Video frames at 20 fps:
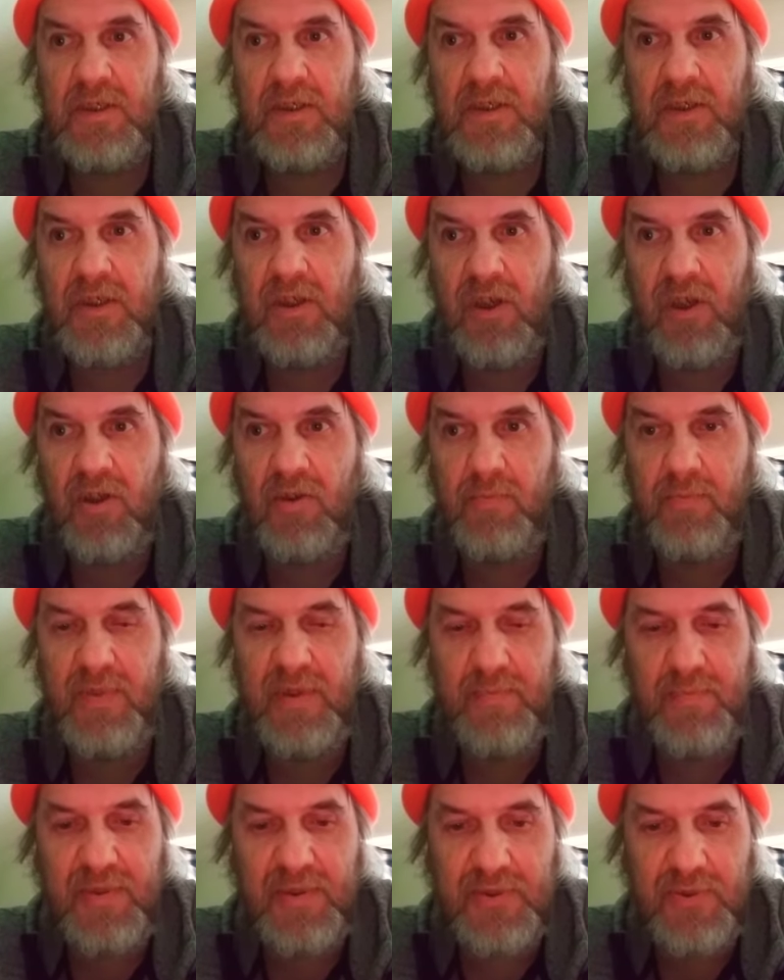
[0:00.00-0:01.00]
Call
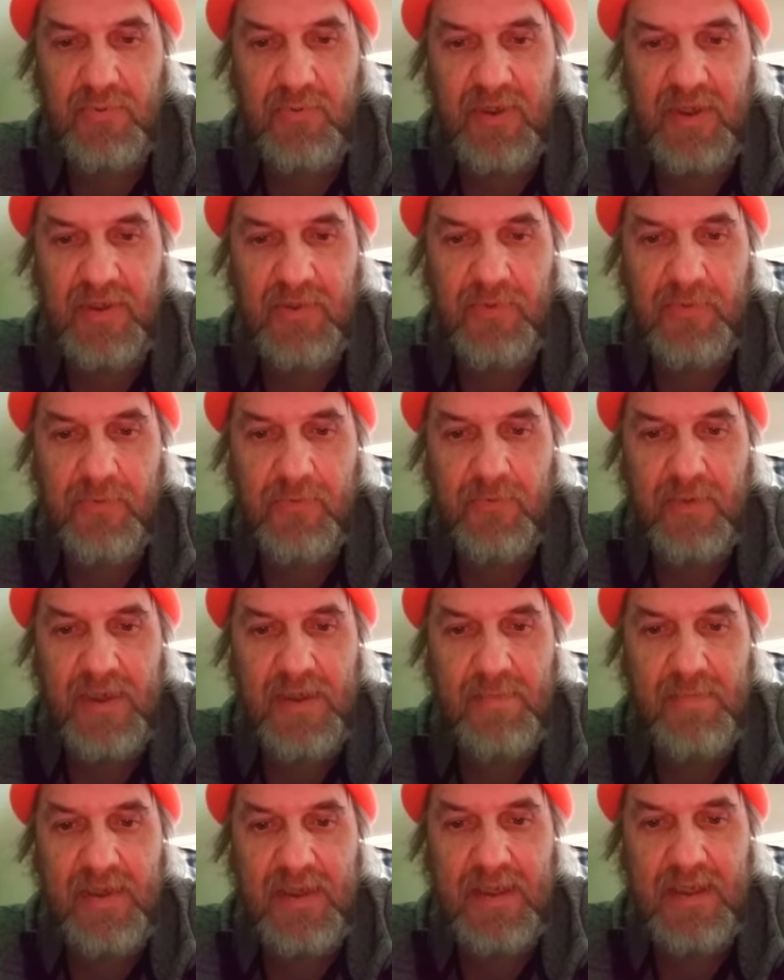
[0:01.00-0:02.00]
me between
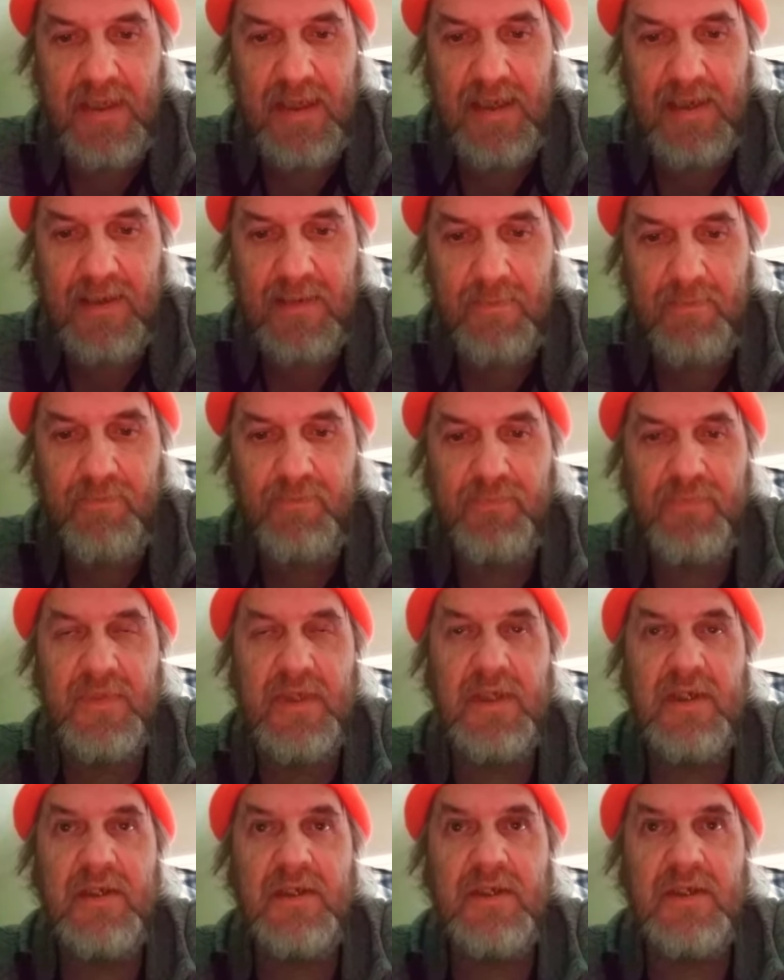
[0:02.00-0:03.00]
3 p.m.
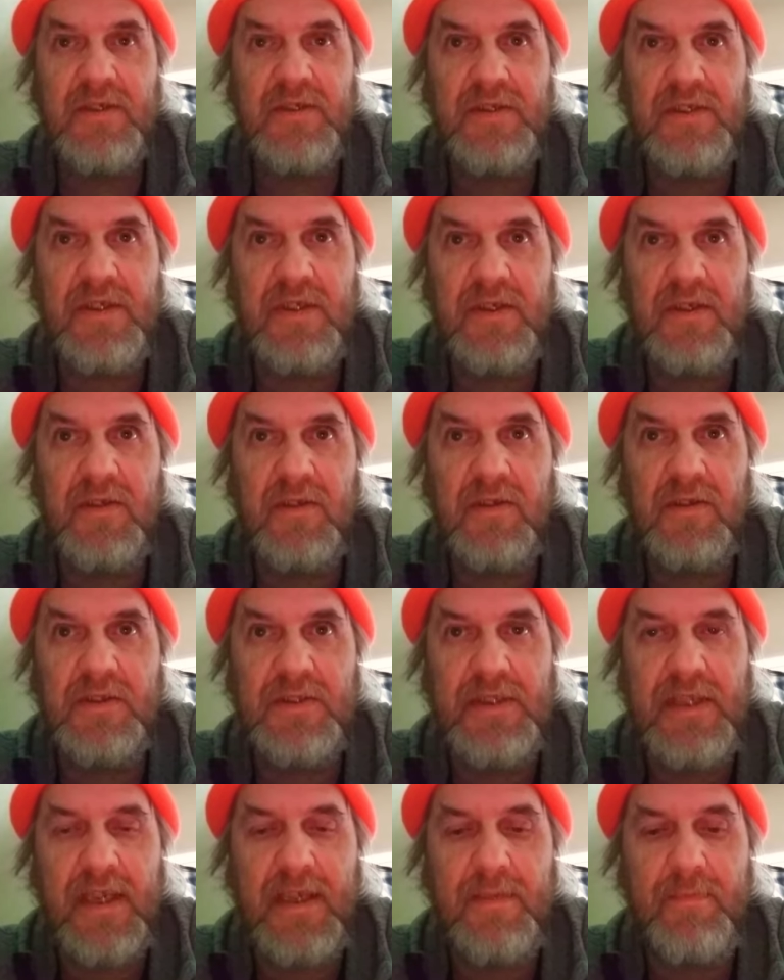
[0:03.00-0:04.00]
until
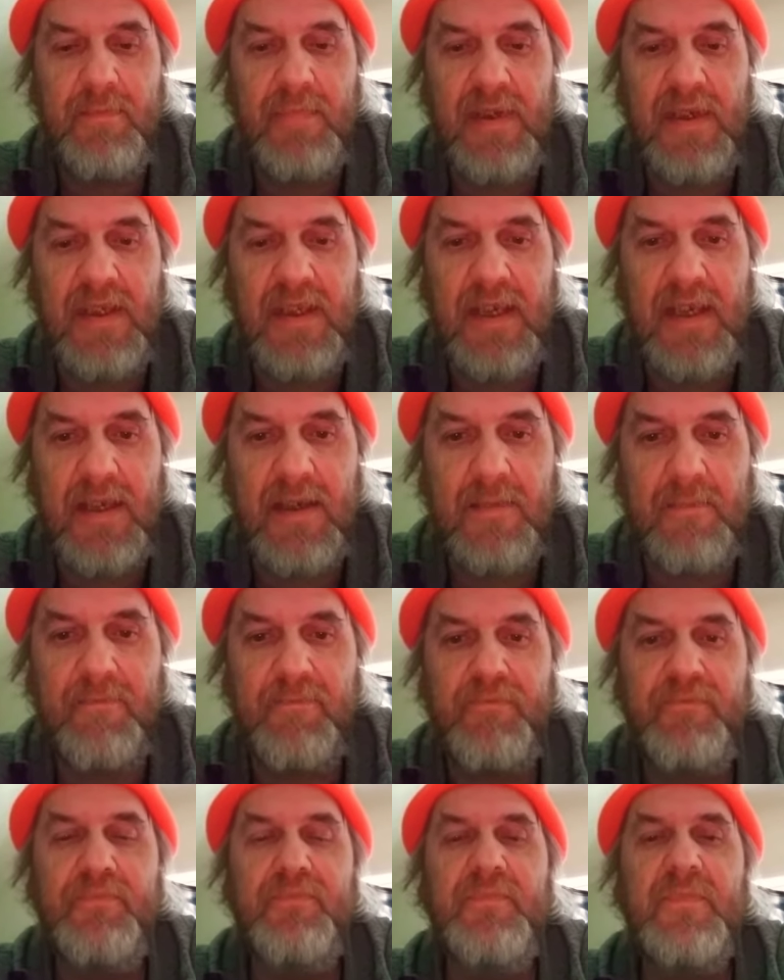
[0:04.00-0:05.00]
10
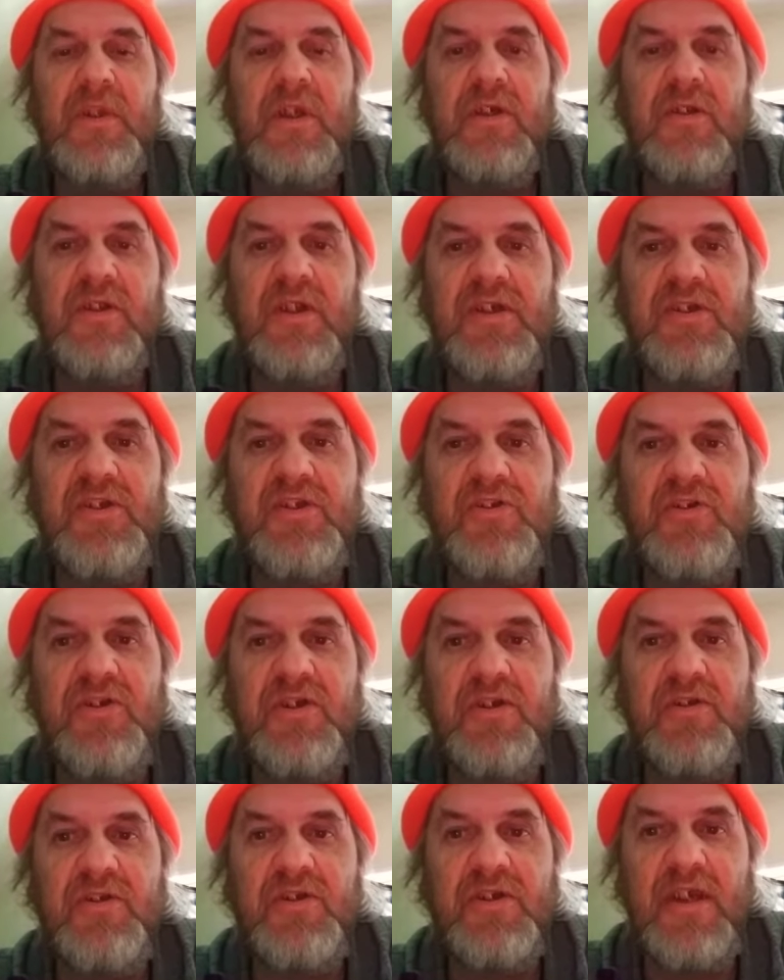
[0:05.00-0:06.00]
p.m. Let's
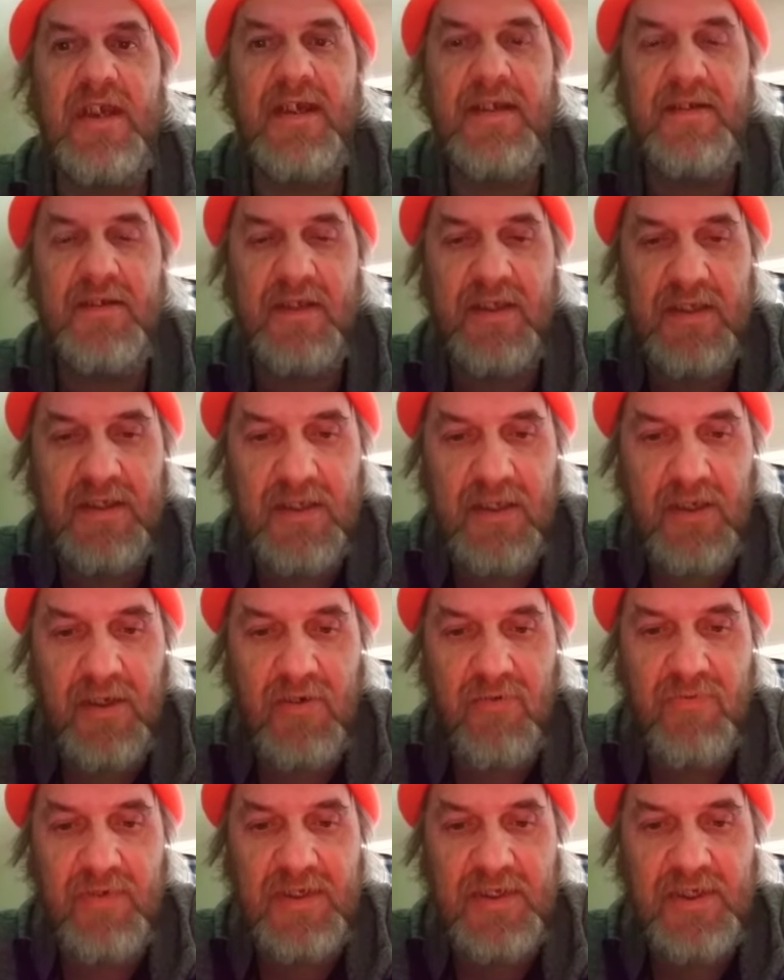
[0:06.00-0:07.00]
chit-chat and get to
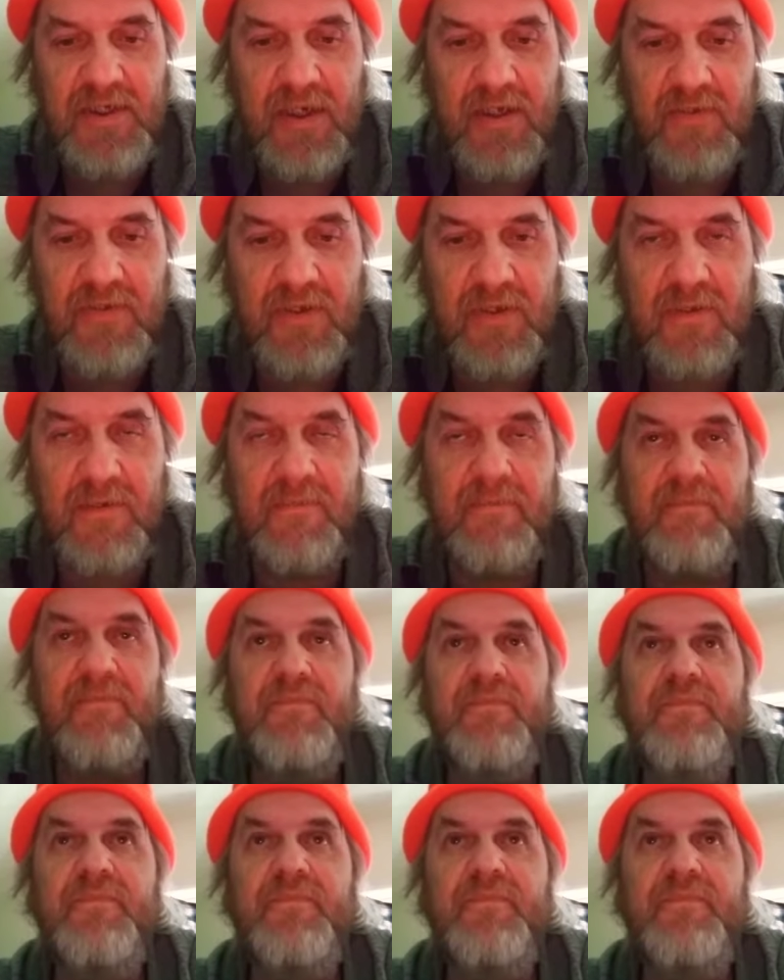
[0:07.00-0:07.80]
know each other.